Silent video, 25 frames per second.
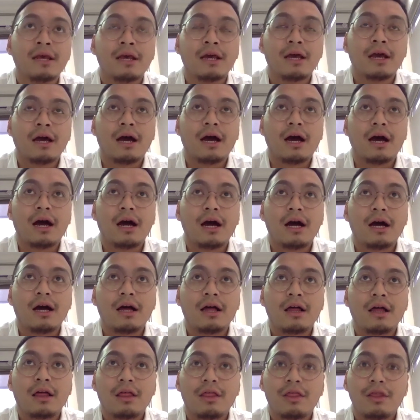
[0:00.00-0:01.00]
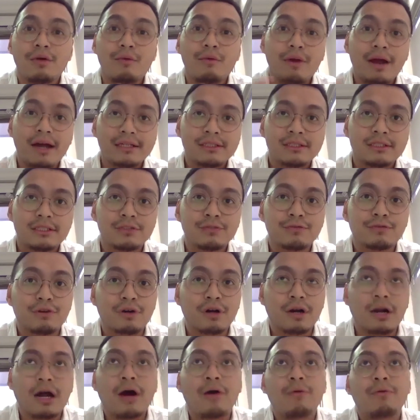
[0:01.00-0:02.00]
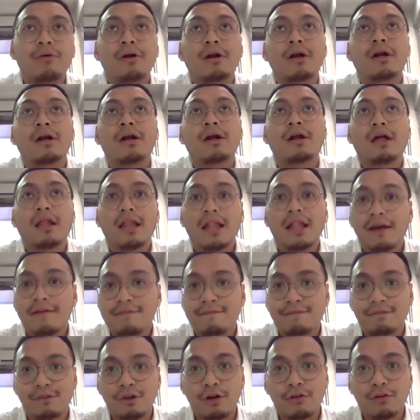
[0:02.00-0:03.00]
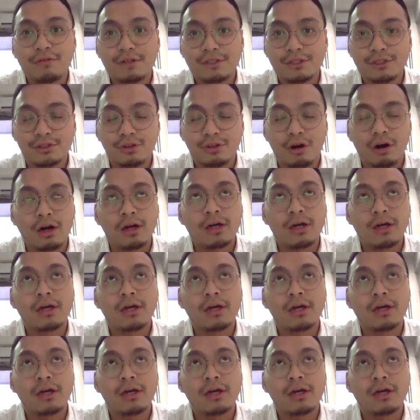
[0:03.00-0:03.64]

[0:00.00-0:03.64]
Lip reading: The rest is for our leftover stock.